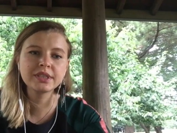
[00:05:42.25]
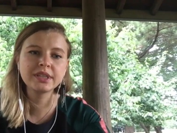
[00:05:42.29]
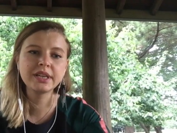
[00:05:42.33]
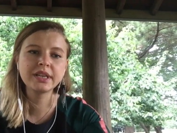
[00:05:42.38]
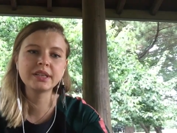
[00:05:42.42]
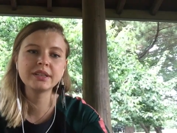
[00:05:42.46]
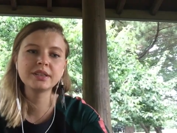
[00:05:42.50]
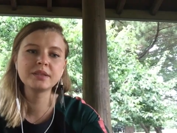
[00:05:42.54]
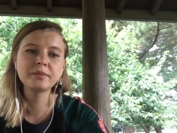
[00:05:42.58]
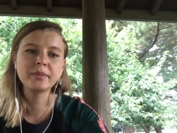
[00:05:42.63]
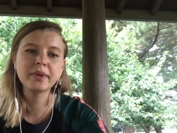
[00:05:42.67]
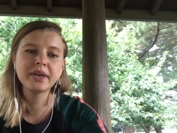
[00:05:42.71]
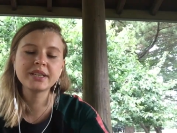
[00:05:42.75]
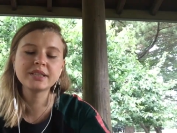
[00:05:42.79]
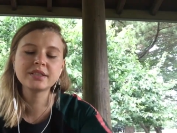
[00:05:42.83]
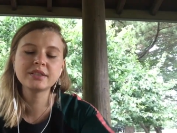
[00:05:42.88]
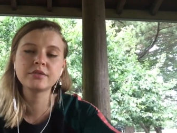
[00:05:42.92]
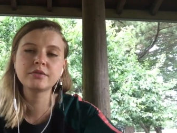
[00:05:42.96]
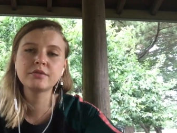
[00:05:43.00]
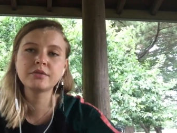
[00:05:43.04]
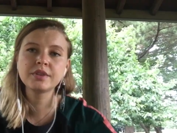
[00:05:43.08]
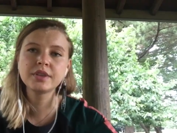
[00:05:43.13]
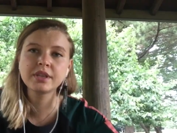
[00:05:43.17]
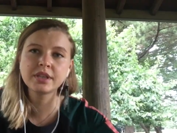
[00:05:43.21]
and pass
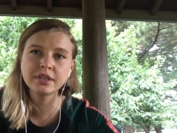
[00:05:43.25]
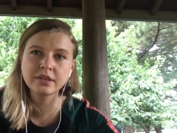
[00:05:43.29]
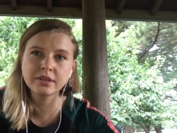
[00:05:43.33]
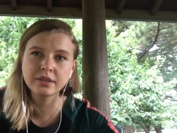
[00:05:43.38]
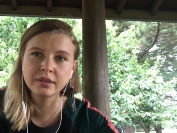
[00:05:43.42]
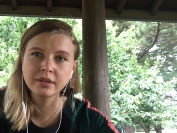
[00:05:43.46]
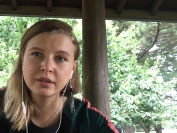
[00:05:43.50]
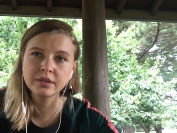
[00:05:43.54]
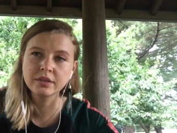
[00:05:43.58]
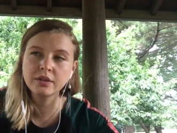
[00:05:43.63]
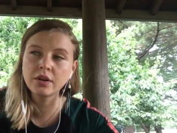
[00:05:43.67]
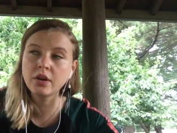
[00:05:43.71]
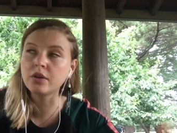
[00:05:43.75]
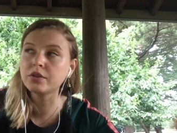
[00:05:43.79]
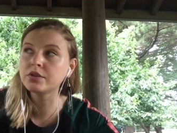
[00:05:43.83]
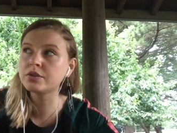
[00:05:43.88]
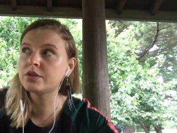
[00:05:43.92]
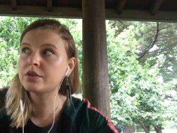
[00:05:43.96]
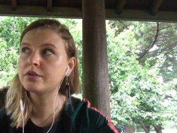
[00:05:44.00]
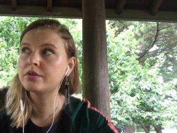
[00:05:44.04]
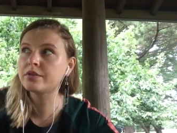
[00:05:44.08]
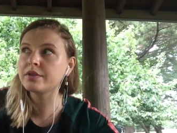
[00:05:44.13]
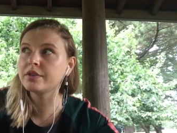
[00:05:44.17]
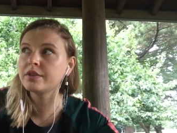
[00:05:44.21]
through and go
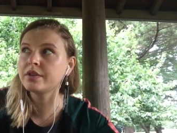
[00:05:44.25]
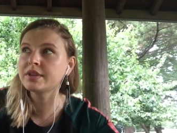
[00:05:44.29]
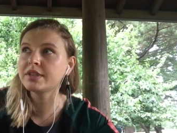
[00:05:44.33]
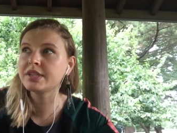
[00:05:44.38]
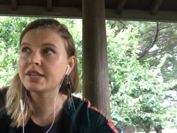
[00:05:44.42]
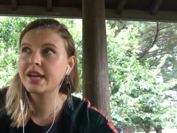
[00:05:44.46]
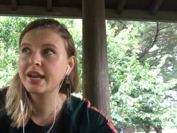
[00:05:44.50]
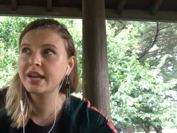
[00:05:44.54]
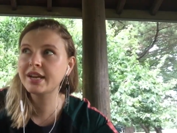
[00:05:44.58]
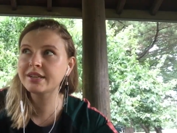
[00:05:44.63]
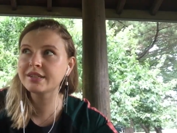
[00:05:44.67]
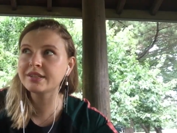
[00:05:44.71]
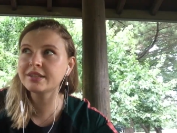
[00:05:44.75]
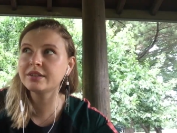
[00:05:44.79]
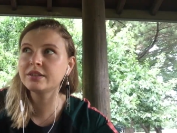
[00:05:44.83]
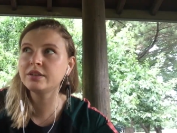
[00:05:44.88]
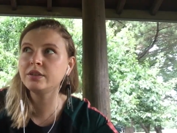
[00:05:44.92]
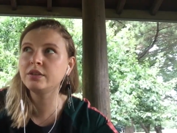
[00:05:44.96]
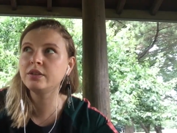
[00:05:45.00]
through the test,